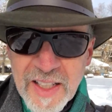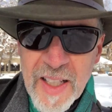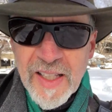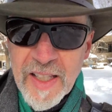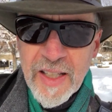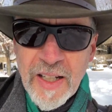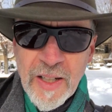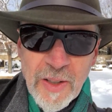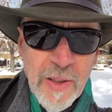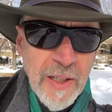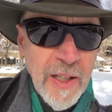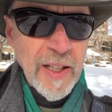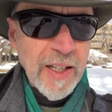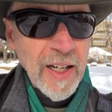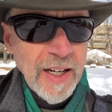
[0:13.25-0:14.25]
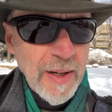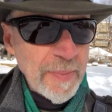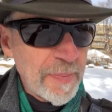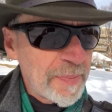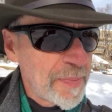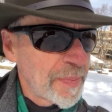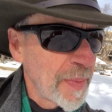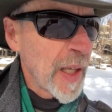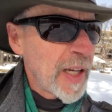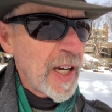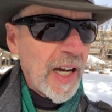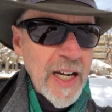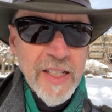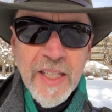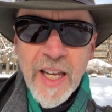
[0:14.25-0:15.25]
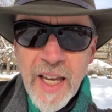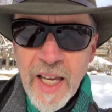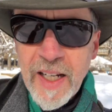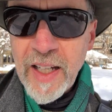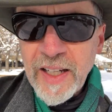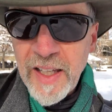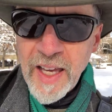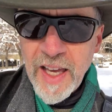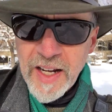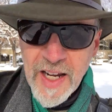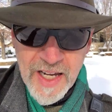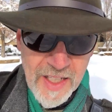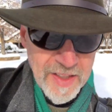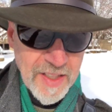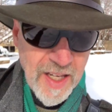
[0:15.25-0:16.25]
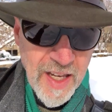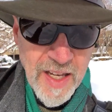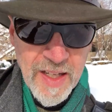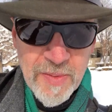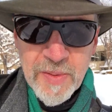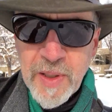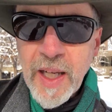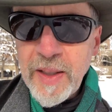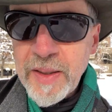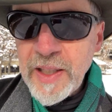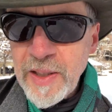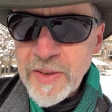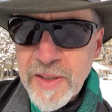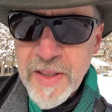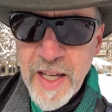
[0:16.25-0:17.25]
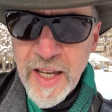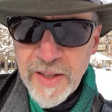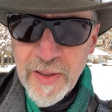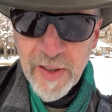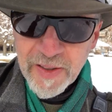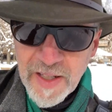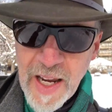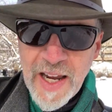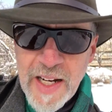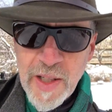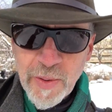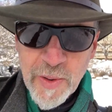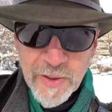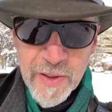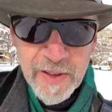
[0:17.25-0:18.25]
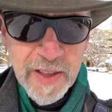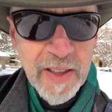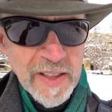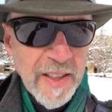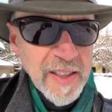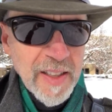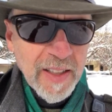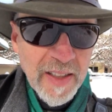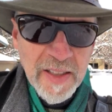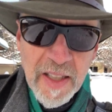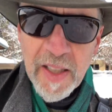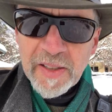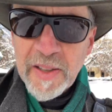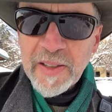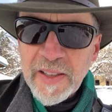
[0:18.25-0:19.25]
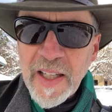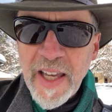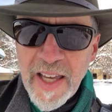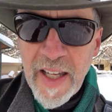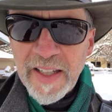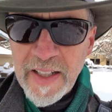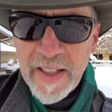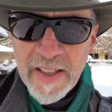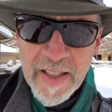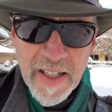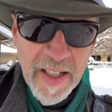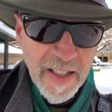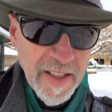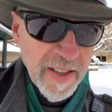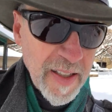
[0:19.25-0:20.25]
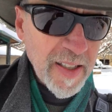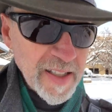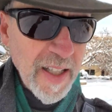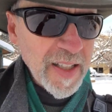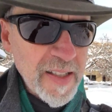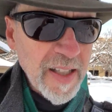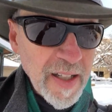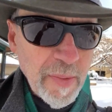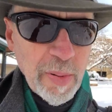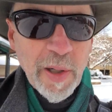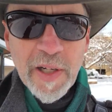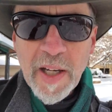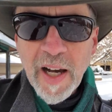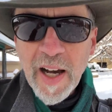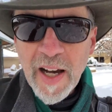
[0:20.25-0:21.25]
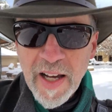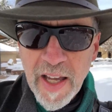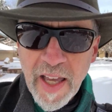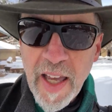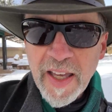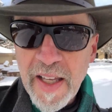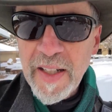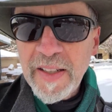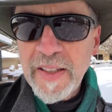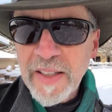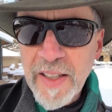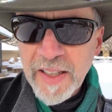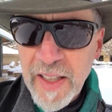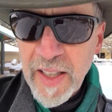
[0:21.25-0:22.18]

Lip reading: So I just had an eye exam, kind of standard annual deal, and it's at a pretty high-end